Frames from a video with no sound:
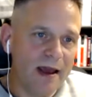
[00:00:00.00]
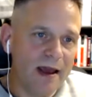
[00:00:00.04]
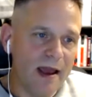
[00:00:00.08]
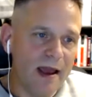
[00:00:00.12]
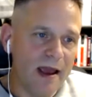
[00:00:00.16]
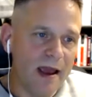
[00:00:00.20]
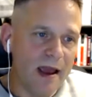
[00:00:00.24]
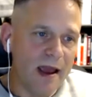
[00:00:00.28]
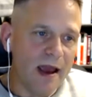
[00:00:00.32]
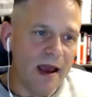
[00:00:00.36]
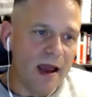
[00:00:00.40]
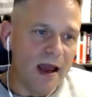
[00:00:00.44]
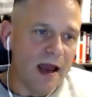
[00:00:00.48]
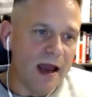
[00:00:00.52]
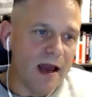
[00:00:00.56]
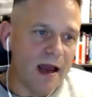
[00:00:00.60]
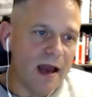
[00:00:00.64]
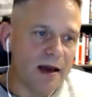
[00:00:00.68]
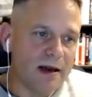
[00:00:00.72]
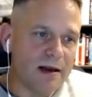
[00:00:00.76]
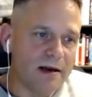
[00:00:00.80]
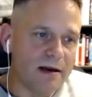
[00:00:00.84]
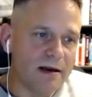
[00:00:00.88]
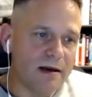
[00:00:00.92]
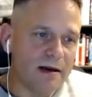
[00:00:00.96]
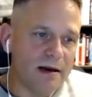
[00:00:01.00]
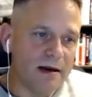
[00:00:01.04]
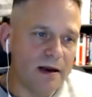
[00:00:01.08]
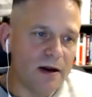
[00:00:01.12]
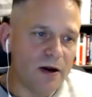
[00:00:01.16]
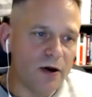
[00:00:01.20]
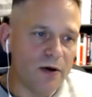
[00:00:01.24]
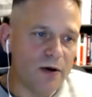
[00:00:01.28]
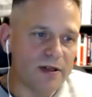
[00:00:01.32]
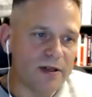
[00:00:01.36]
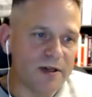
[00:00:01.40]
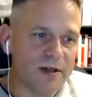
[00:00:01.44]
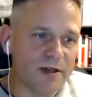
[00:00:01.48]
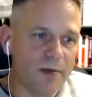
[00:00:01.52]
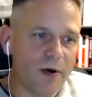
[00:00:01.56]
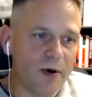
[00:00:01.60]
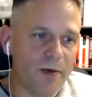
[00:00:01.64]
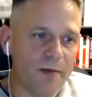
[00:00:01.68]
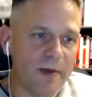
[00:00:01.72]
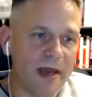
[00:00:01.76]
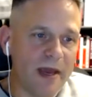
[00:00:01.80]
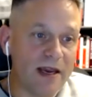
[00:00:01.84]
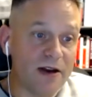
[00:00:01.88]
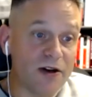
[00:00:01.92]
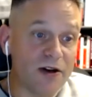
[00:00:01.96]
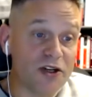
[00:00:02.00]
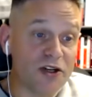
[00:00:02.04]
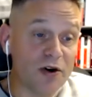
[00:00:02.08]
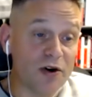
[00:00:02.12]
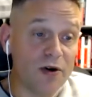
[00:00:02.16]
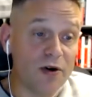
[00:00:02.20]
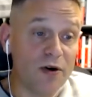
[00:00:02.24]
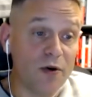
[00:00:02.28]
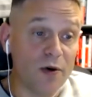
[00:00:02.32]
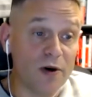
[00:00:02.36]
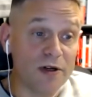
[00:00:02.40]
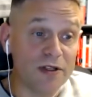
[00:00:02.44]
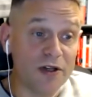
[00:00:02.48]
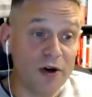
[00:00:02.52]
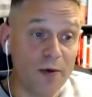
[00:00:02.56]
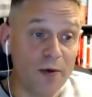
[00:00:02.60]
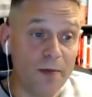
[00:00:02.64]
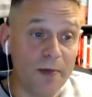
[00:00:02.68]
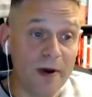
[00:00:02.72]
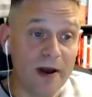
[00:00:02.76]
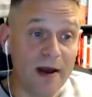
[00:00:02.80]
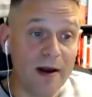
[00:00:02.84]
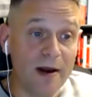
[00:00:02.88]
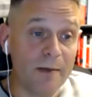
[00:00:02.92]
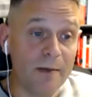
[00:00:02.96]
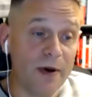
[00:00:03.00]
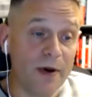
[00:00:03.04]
And you know, it's about making sure doors open,